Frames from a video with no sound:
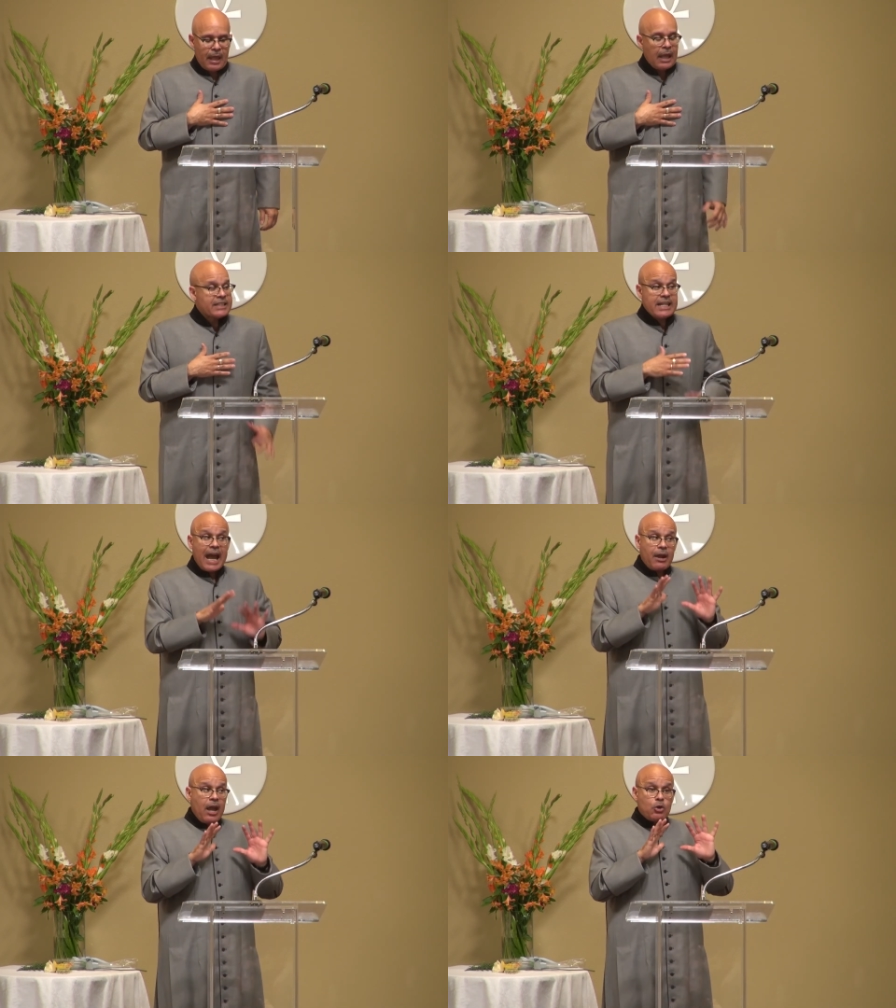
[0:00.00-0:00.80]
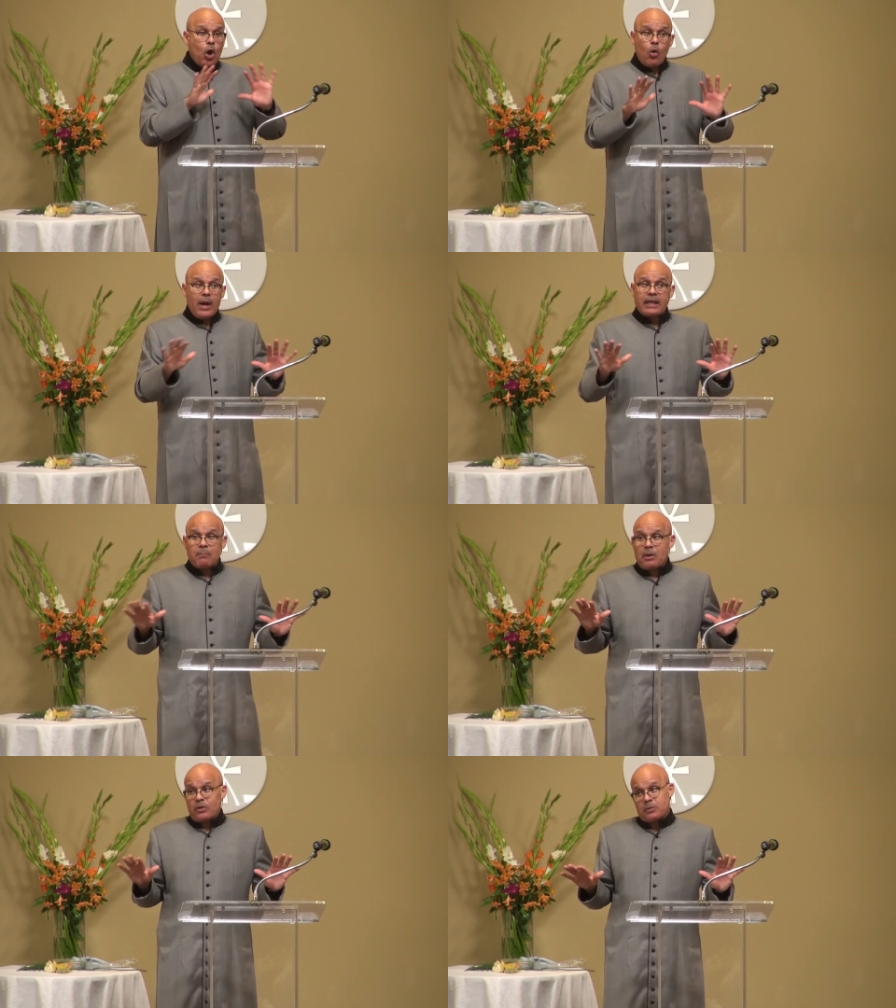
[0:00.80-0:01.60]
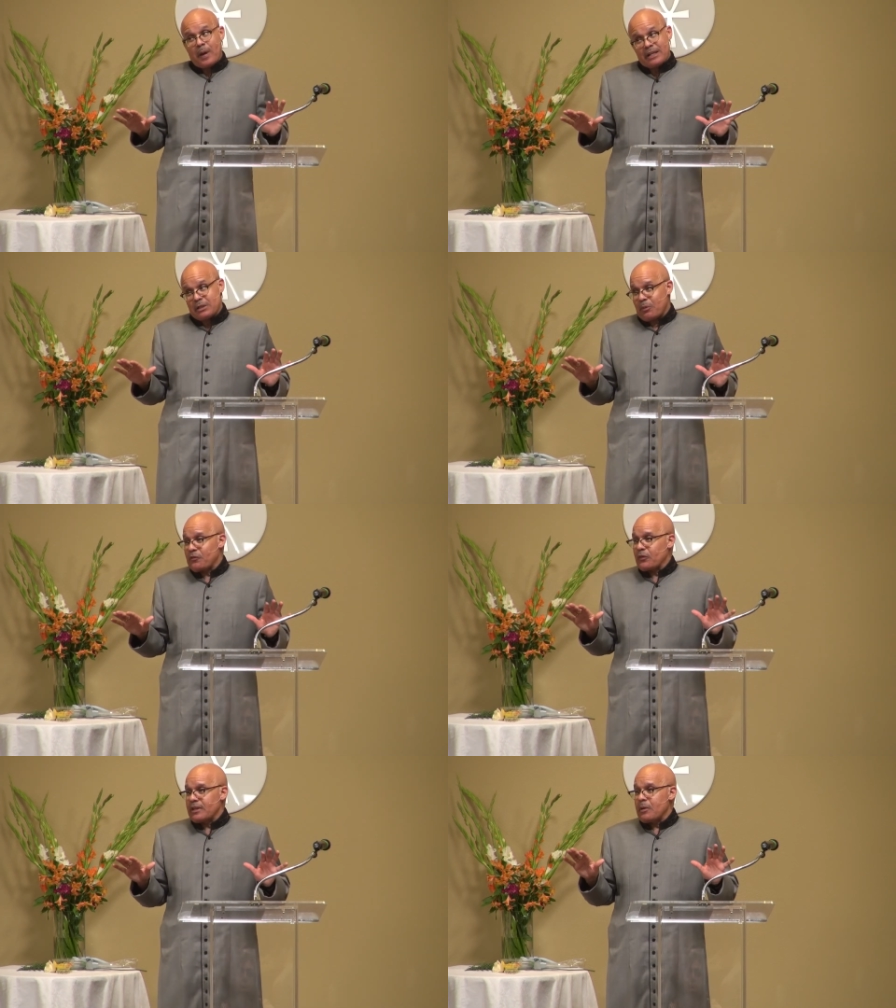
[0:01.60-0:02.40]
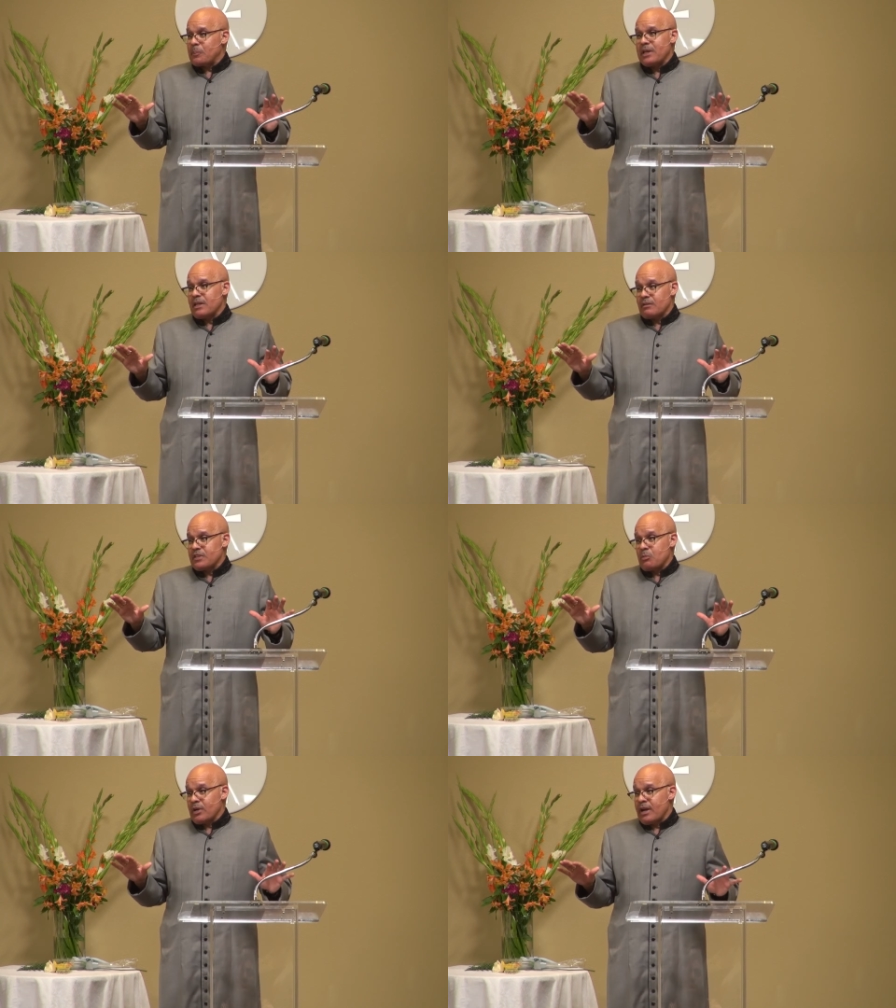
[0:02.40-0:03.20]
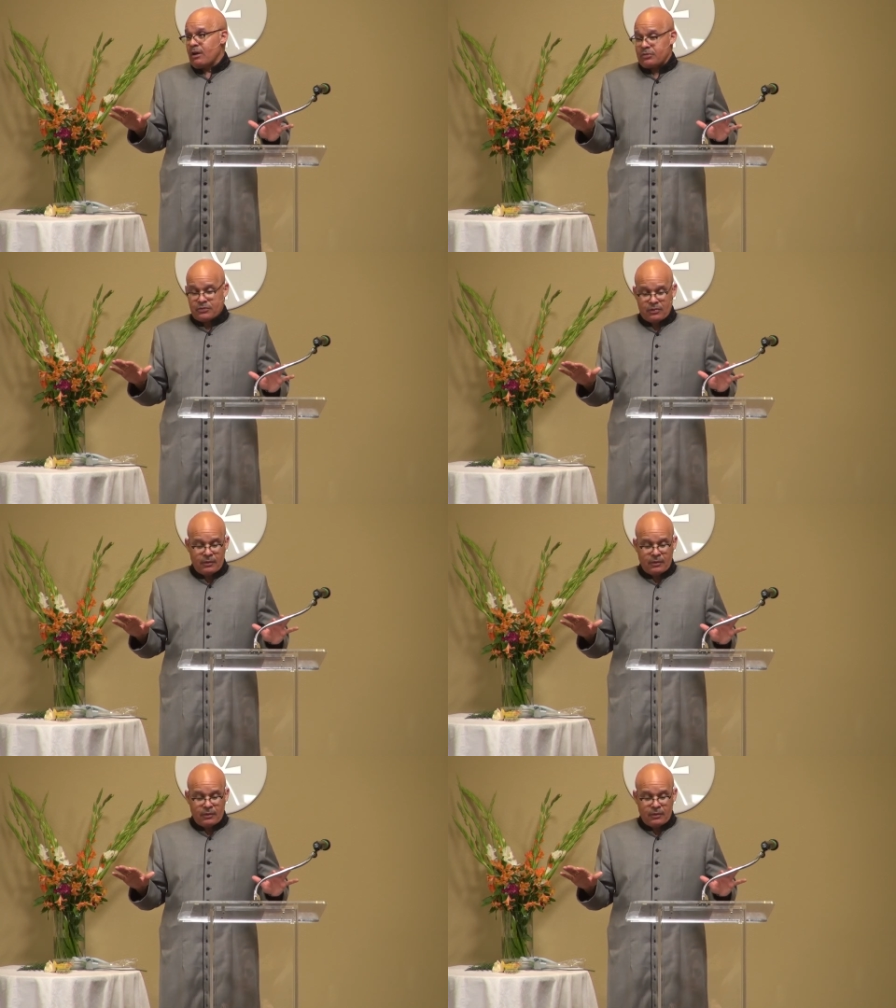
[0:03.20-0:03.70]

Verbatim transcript: See, no one can be responsible for their opinion of someone else.